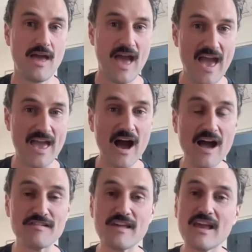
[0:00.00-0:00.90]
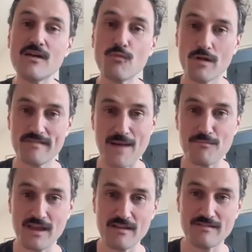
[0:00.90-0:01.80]
hey, I see what's
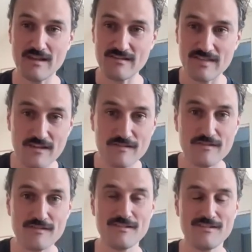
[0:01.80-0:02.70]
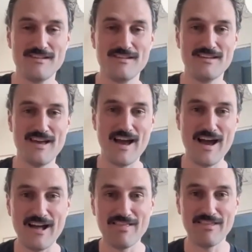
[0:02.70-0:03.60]
happening is this.
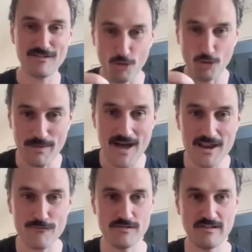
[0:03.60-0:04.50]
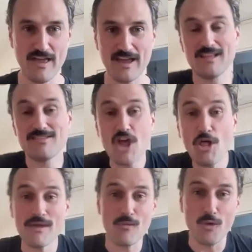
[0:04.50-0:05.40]
Let's talk about it, versus like, tell
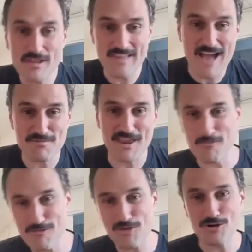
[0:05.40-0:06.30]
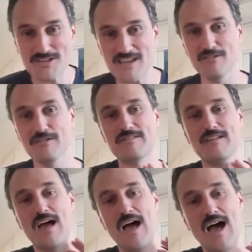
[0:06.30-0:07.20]
me what is happening with your deals,
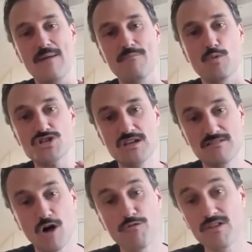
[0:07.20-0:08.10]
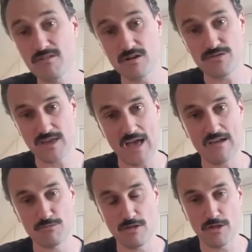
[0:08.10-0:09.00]
which is often sort of the
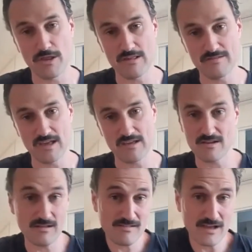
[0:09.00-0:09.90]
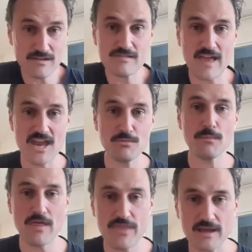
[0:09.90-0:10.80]
case with a lot of these things. And it's understandable,
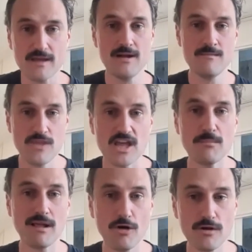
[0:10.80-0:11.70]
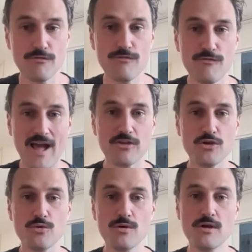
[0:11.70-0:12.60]
but I think there can be a lot of
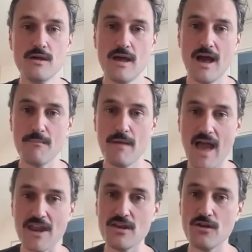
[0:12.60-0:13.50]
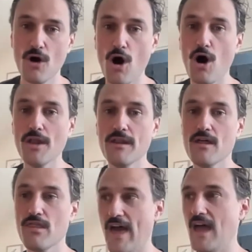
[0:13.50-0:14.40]
value added on
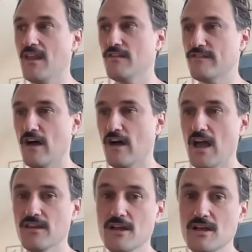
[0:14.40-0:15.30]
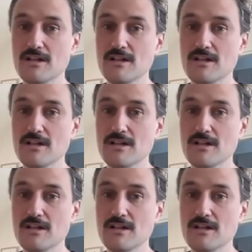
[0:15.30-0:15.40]
that side.